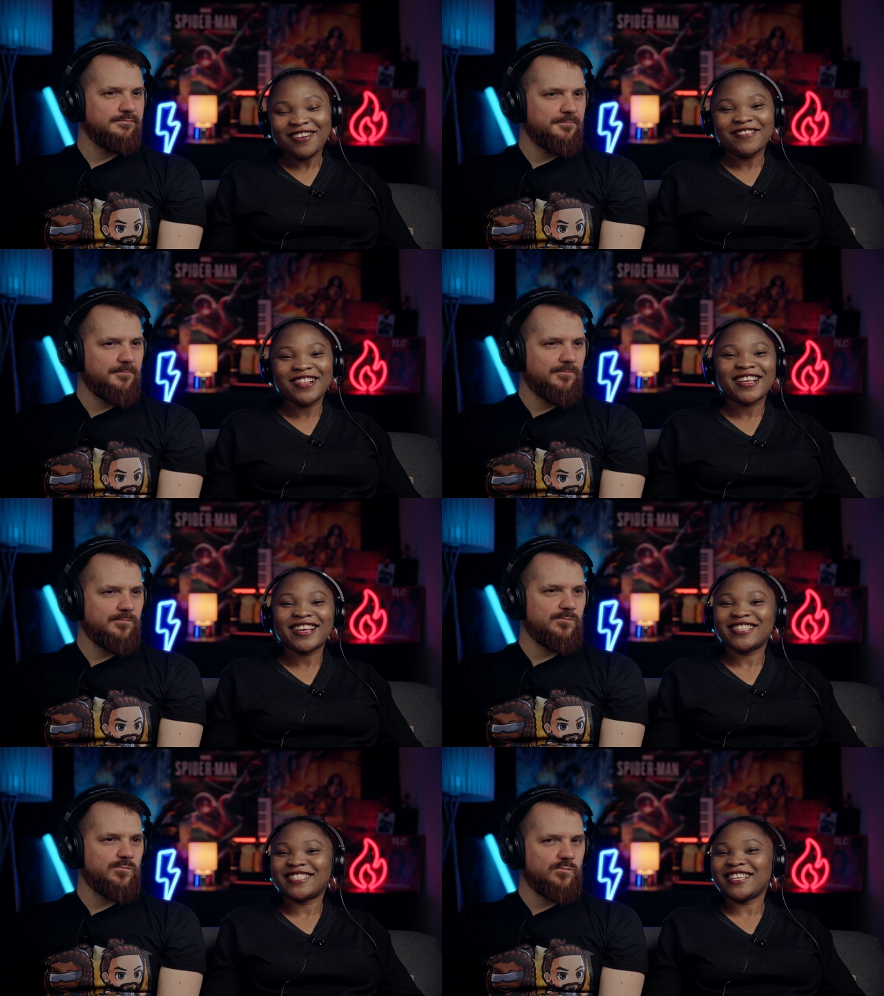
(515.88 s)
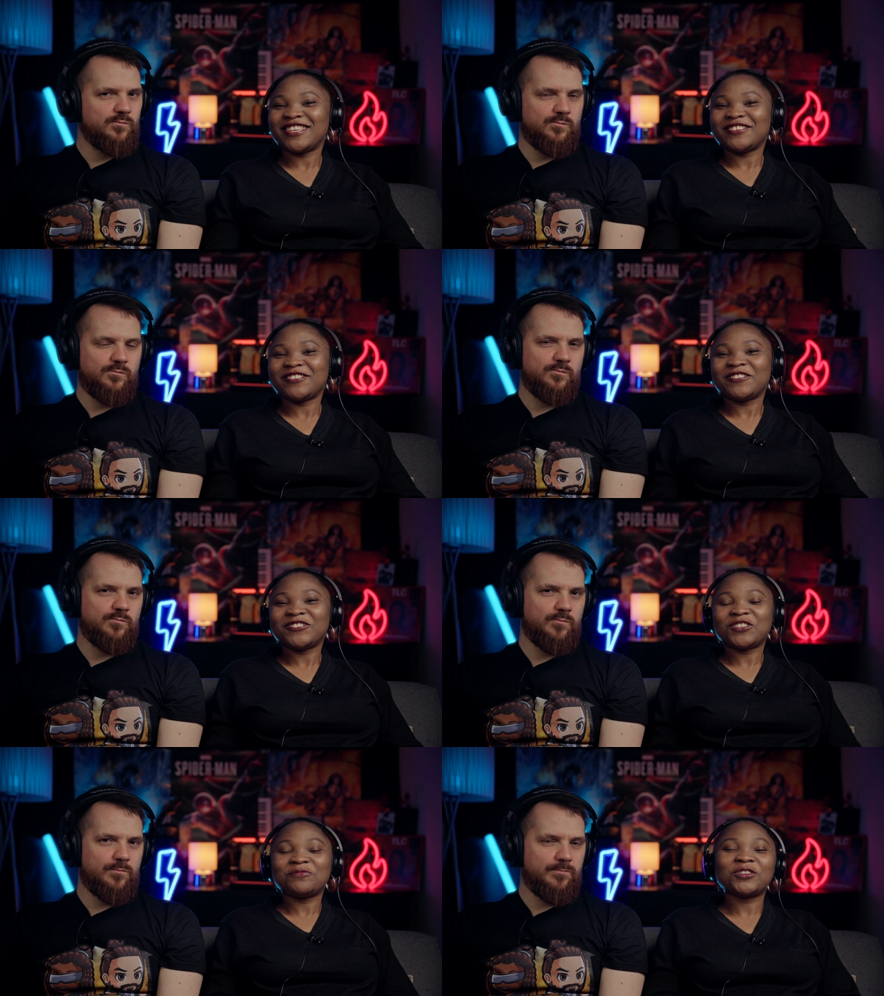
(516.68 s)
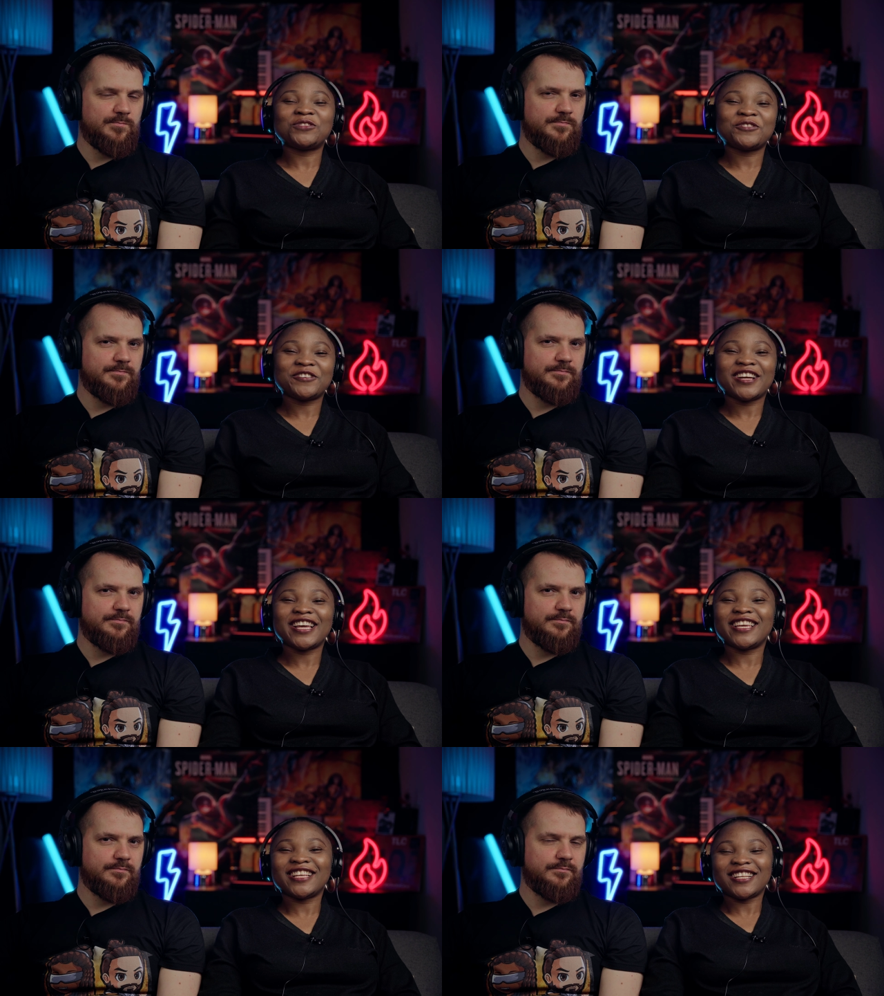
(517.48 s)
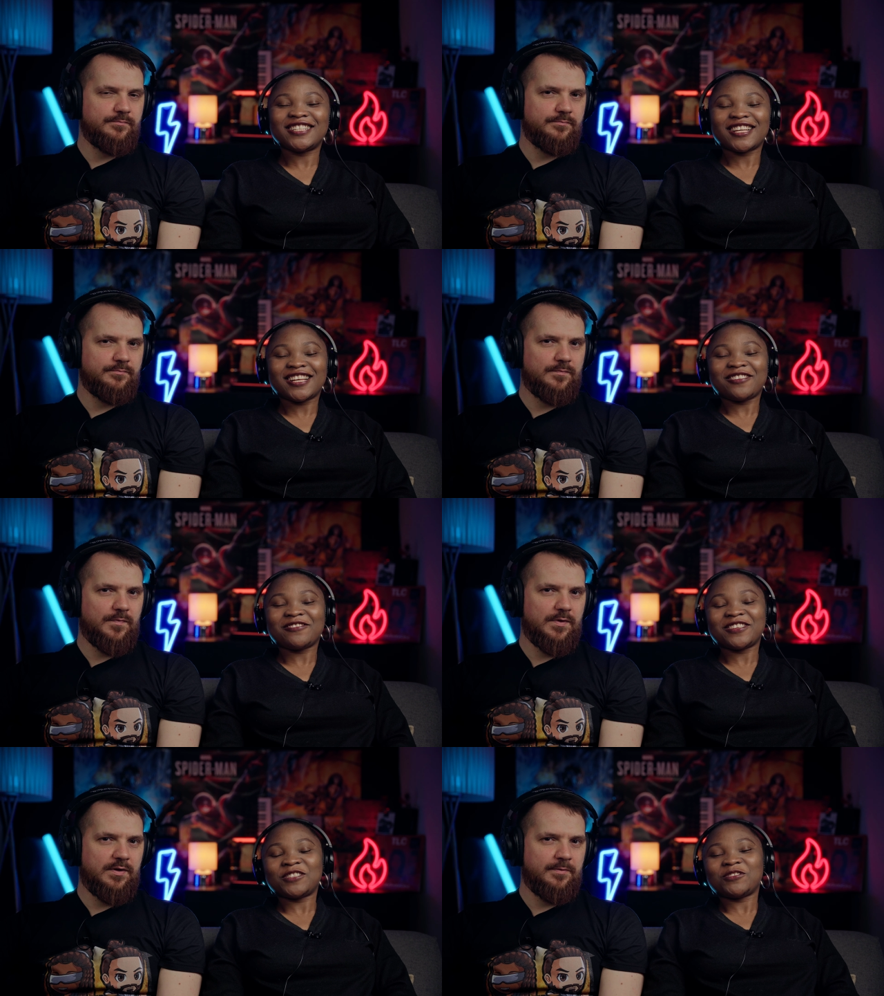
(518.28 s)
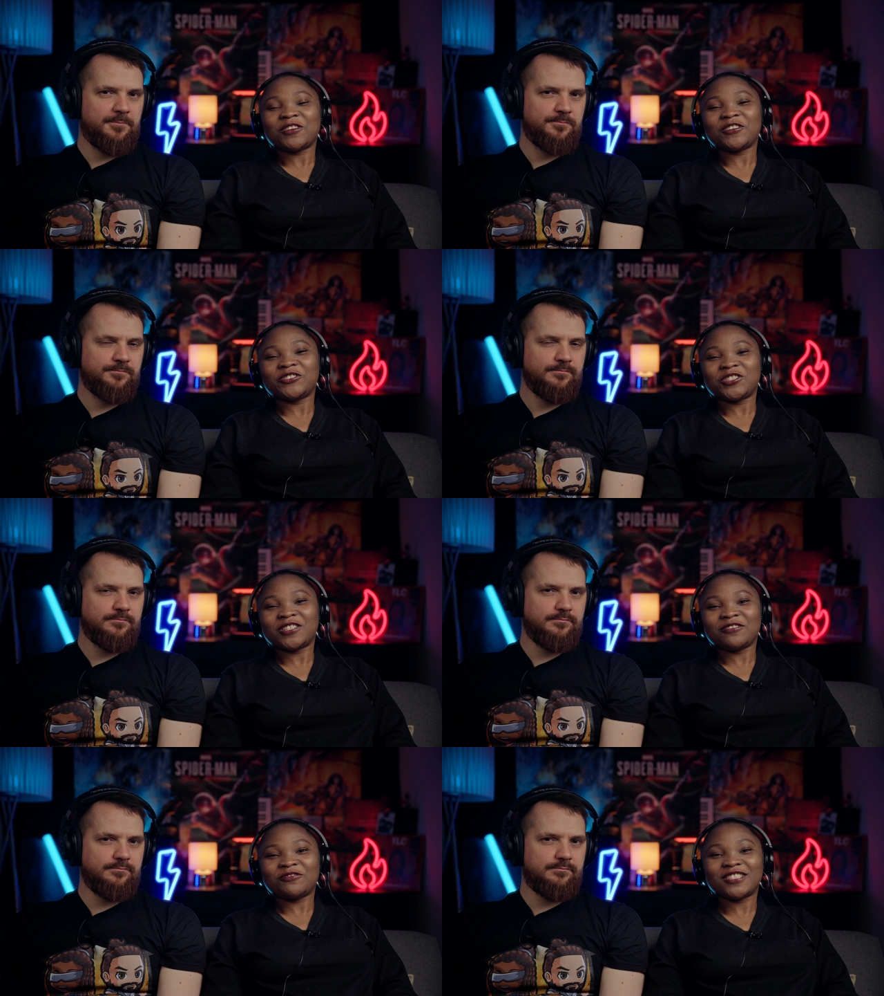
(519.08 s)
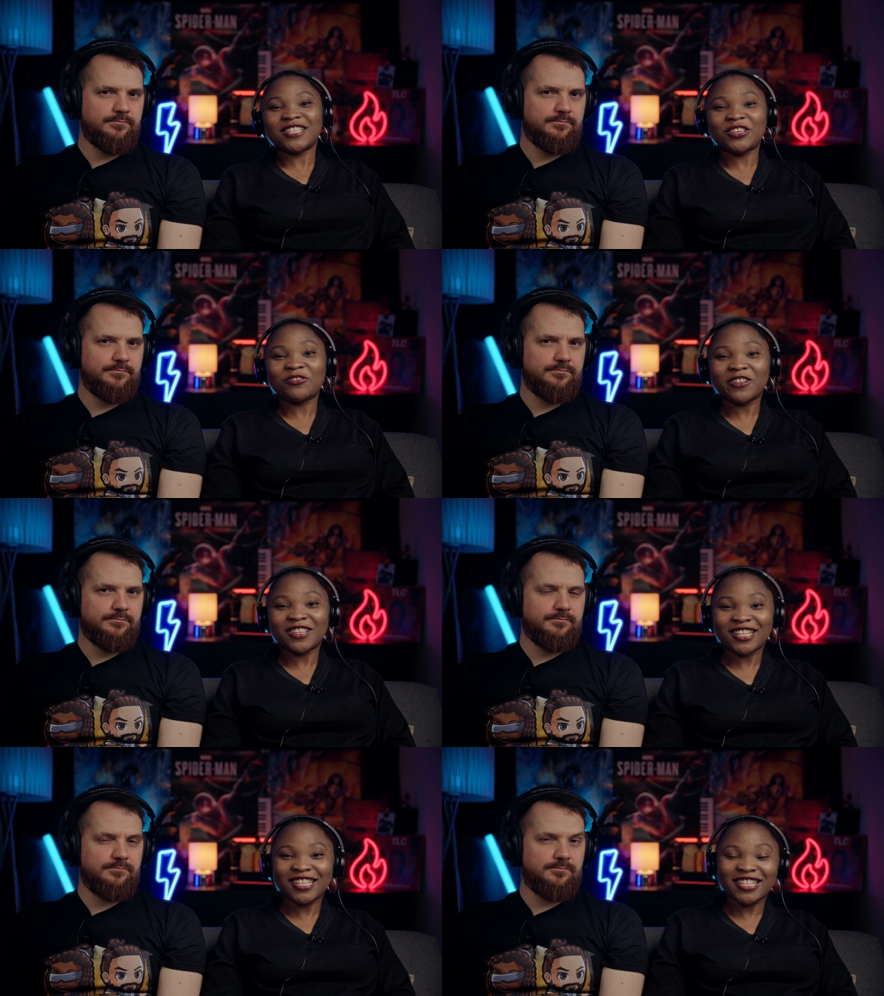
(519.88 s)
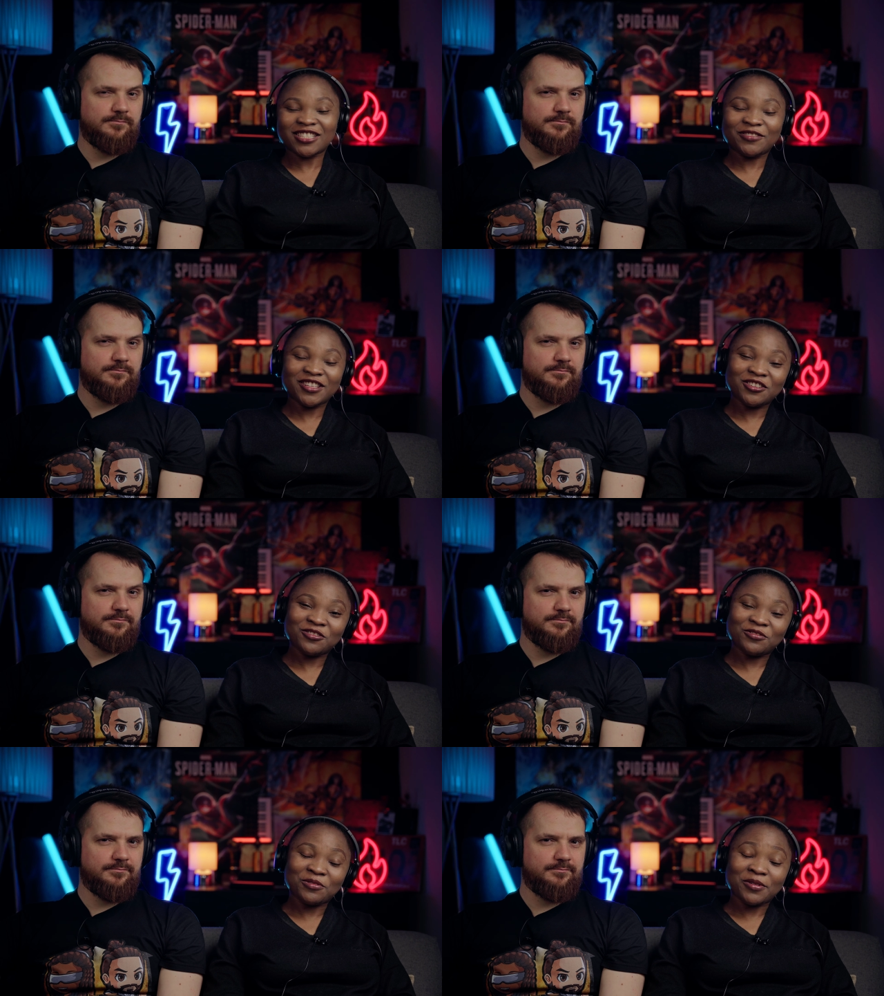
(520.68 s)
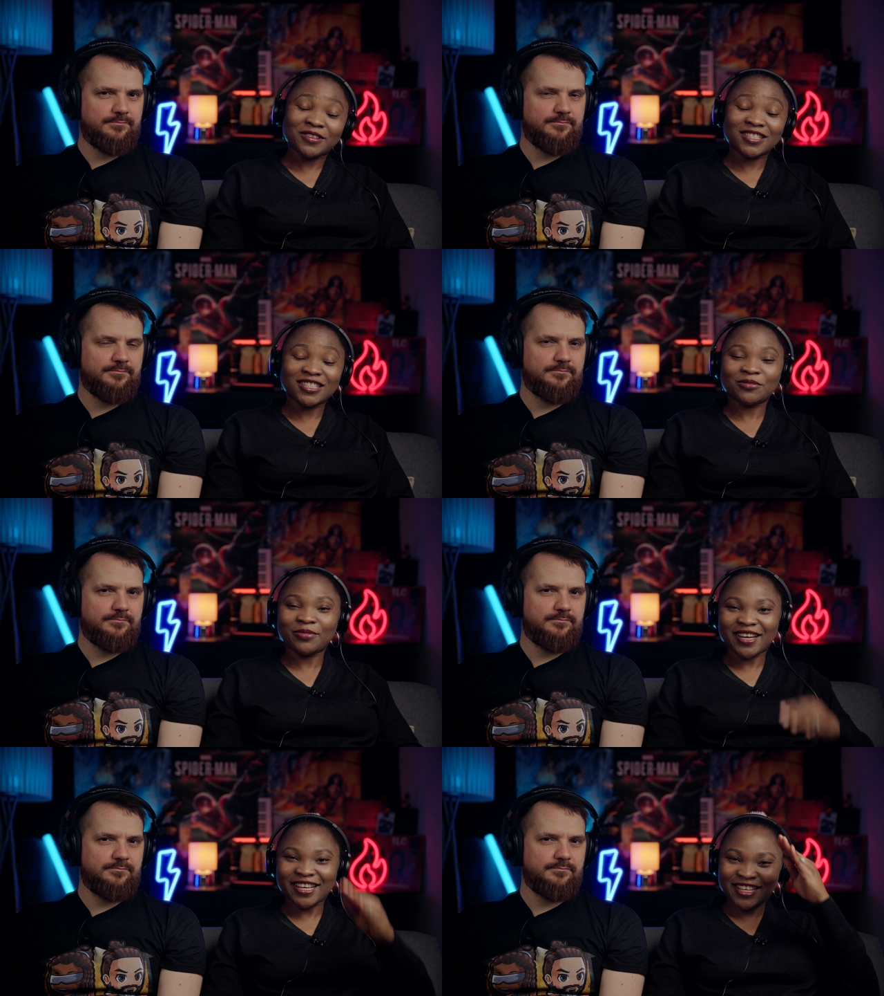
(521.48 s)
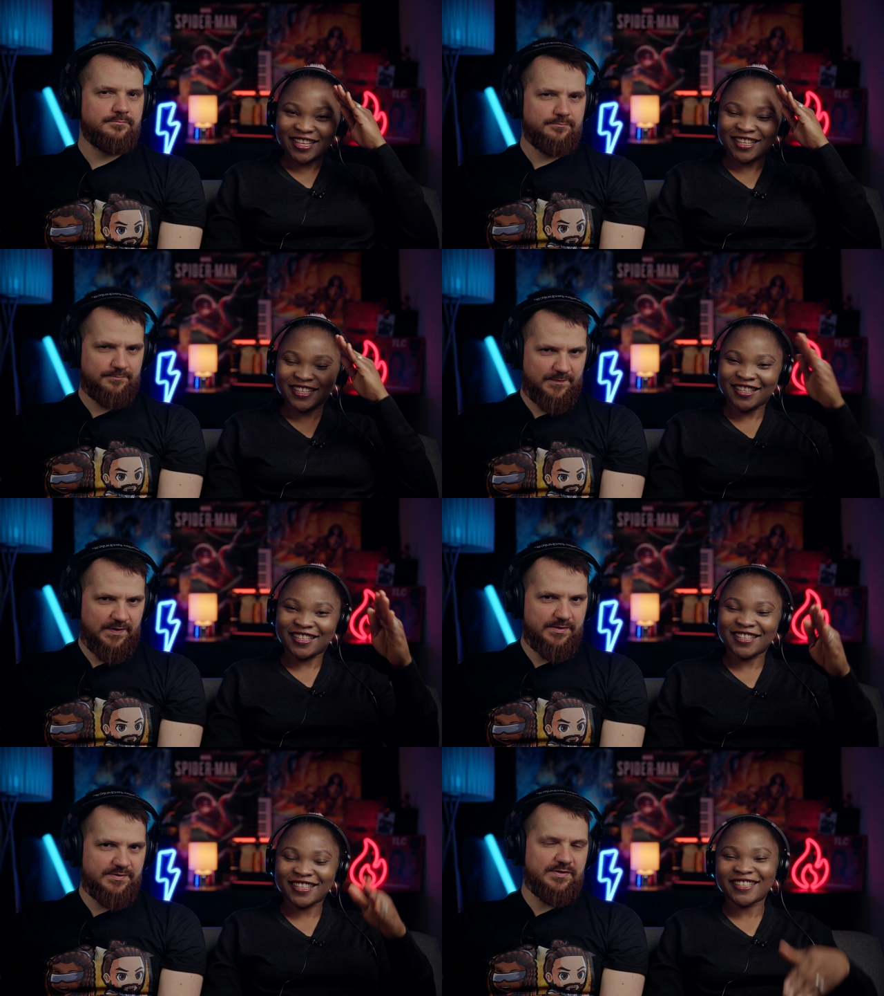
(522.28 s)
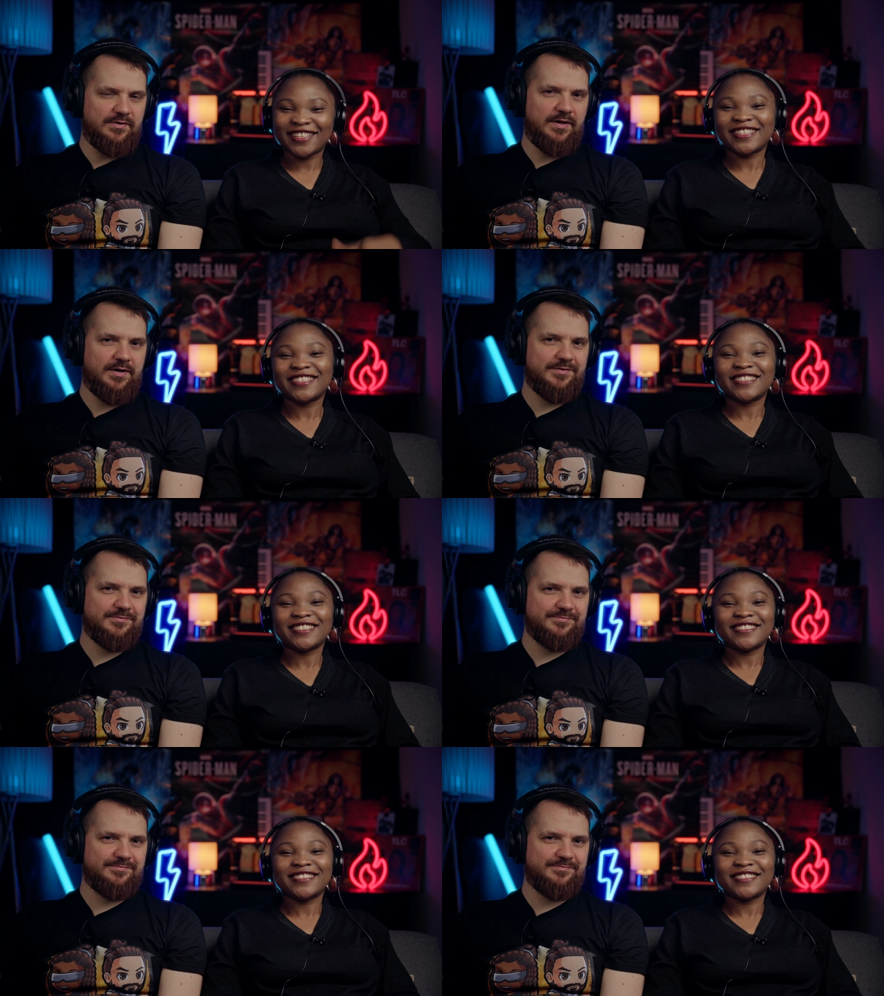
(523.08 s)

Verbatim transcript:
Speaker 1: well, guys, thank you all so much for hanging and checking out this with us. We'll see you all in the next video. From us, it's bye.
Speaker 2: See you later.